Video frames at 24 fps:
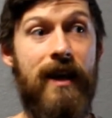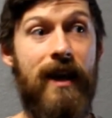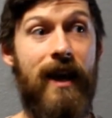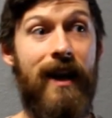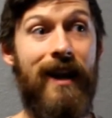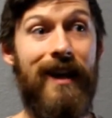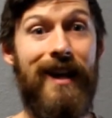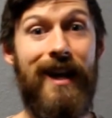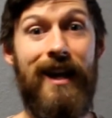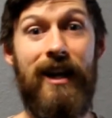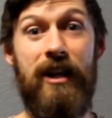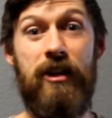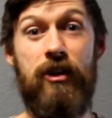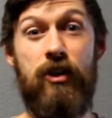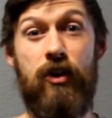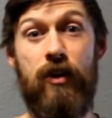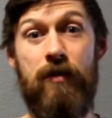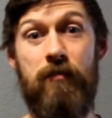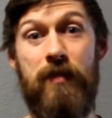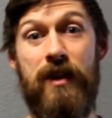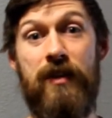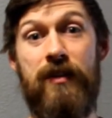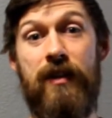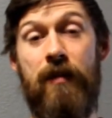And again, it
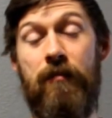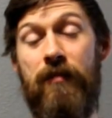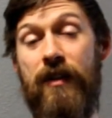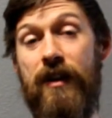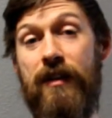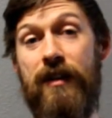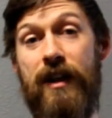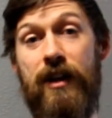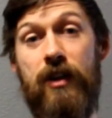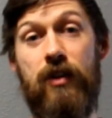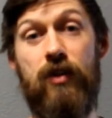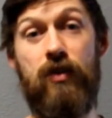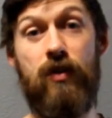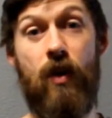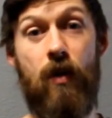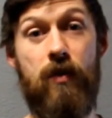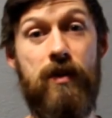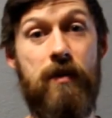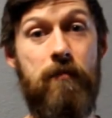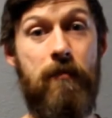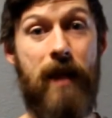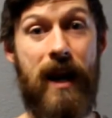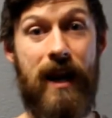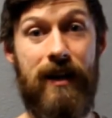shouldn't be something that is so
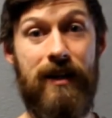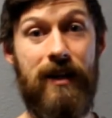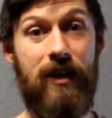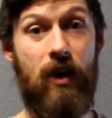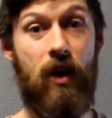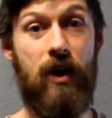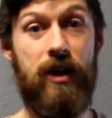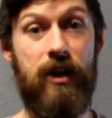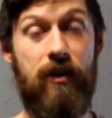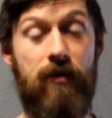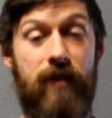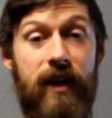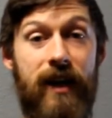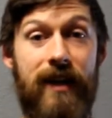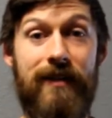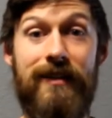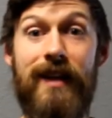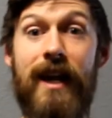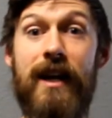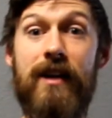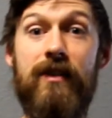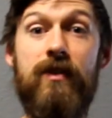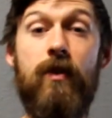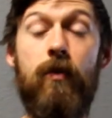demanding on you that it
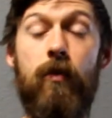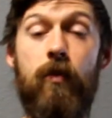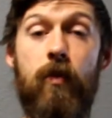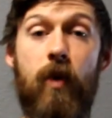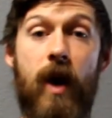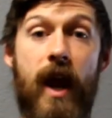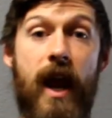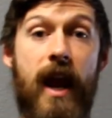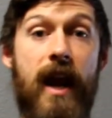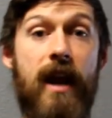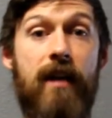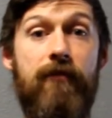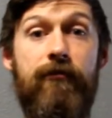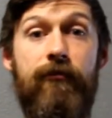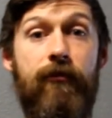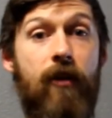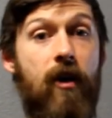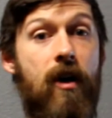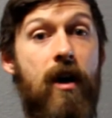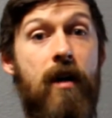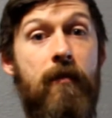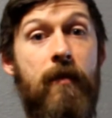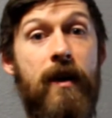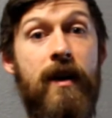takes away
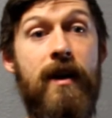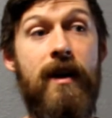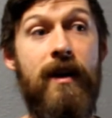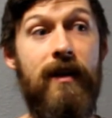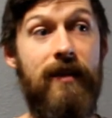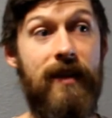from